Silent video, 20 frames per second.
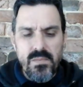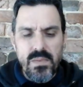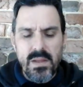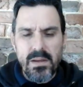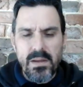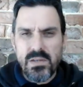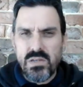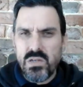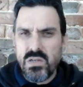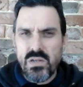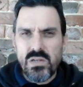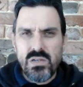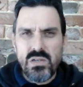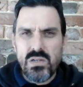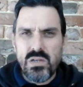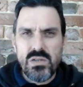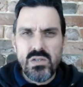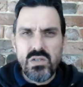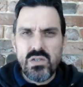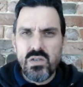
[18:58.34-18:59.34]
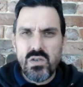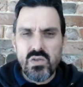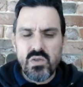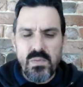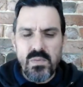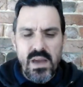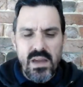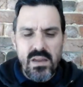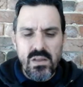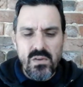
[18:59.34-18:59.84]
Still
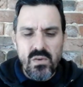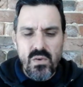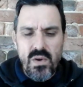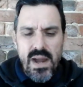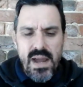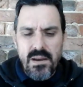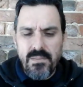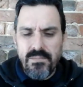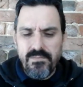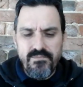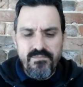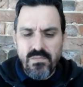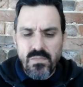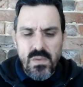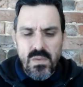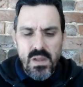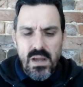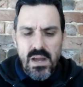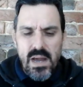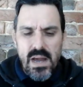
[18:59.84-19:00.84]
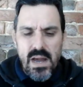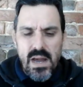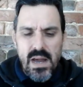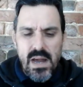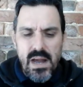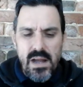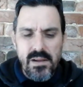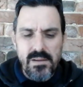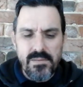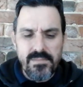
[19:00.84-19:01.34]
smoking great,
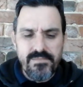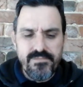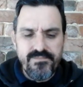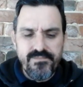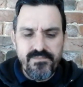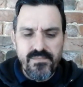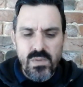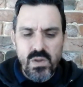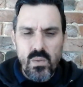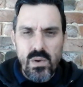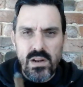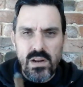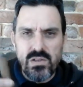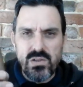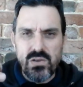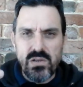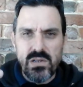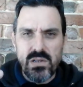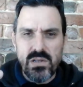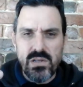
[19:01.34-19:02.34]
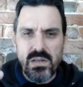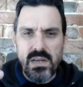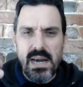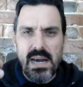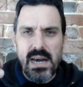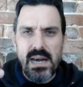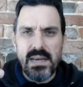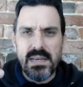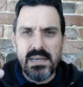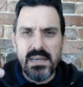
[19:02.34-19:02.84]
well into
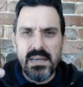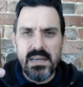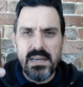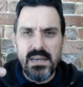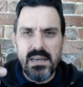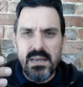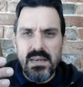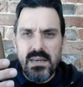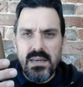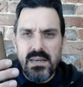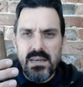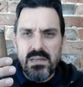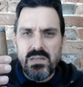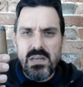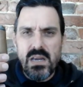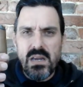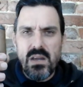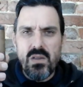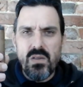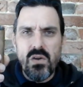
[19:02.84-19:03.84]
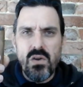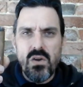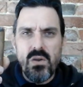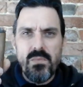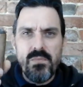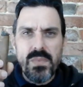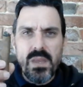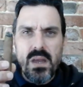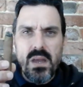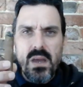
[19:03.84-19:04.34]
the second third.
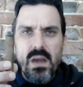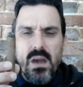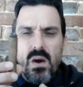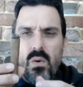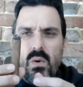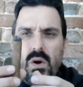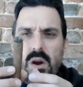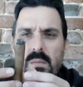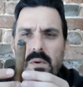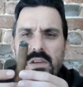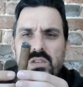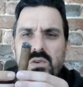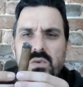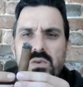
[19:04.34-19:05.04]
What I might do